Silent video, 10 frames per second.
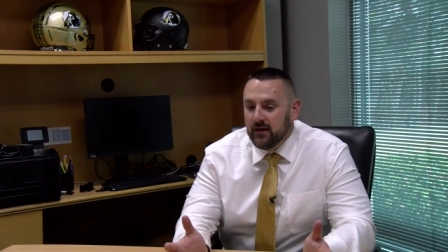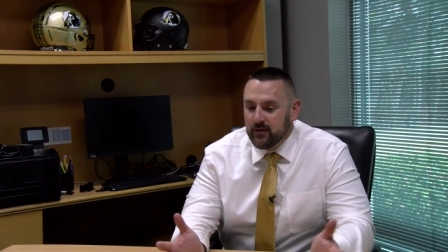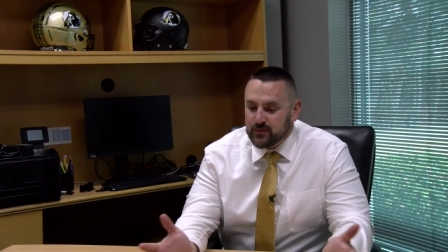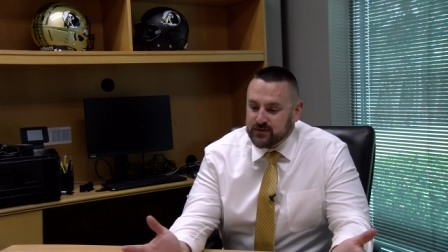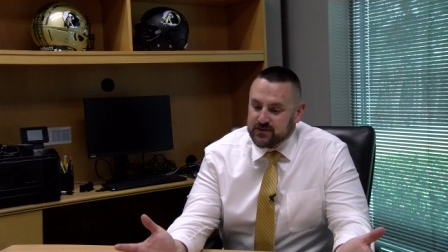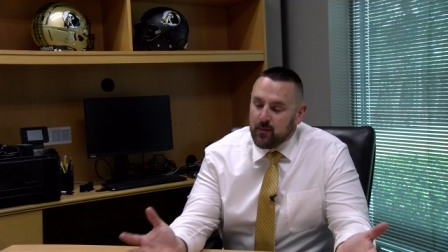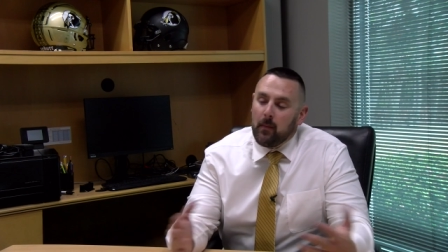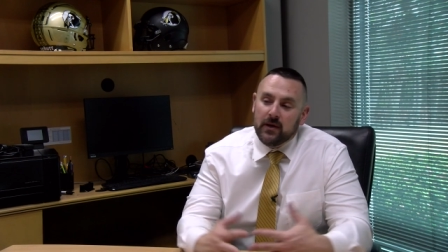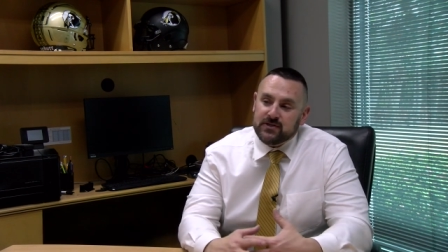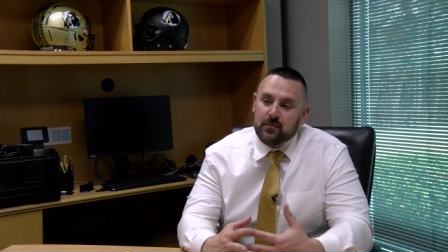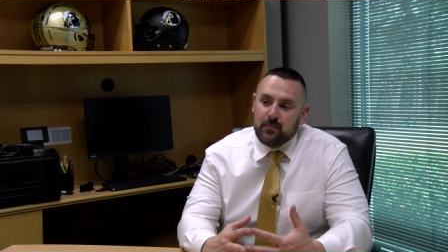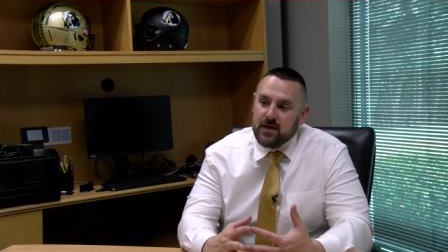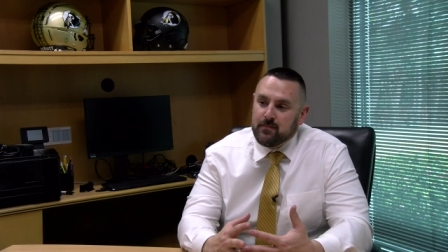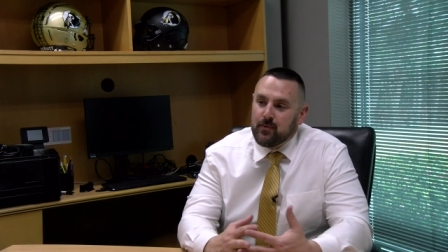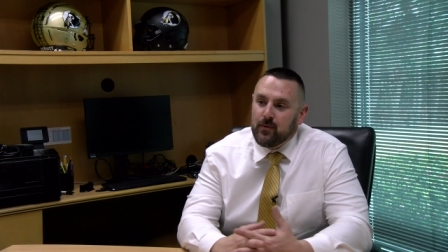there was just a bunch of
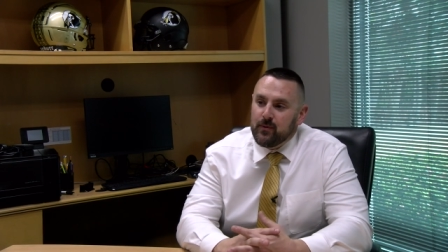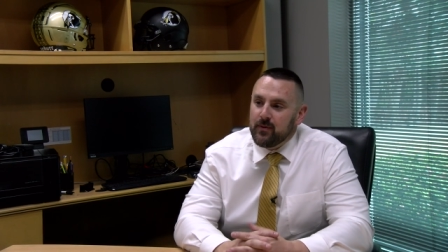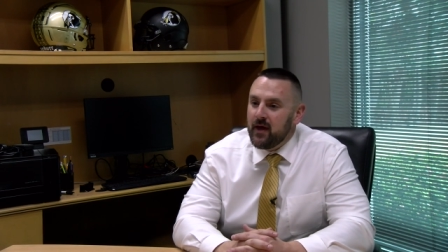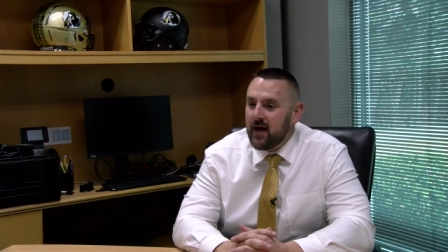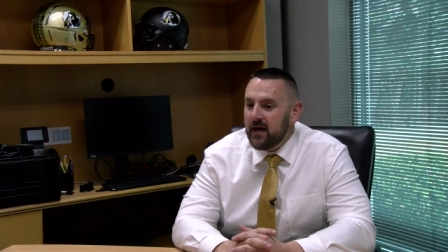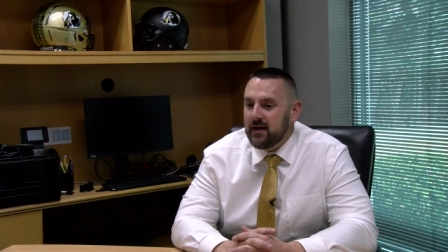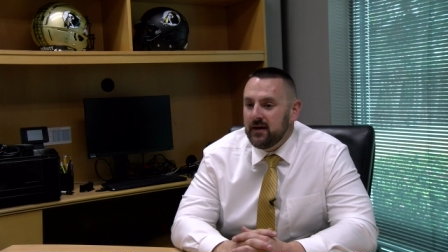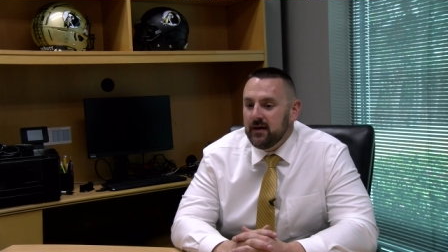people that